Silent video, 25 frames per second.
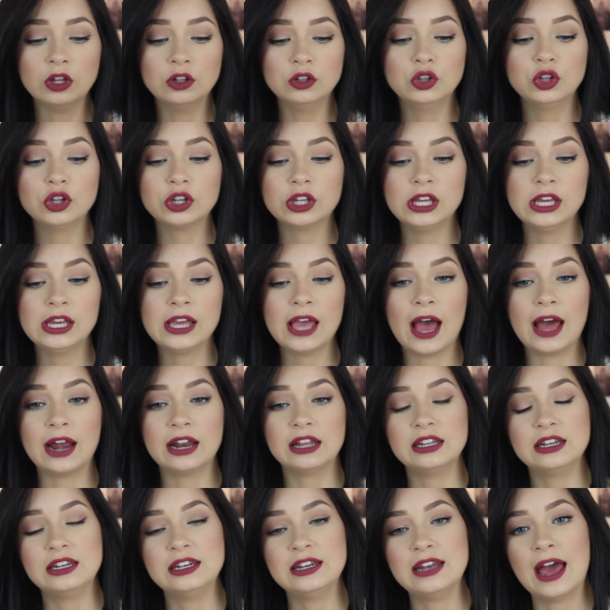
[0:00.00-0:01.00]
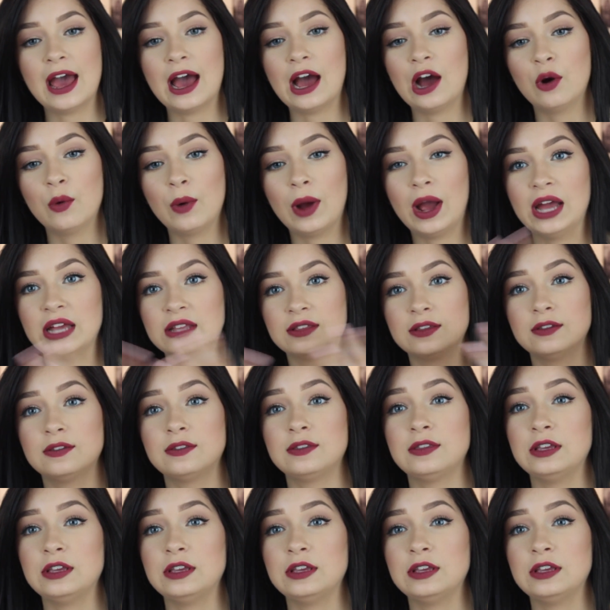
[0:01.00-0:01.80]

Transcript: looking at it now as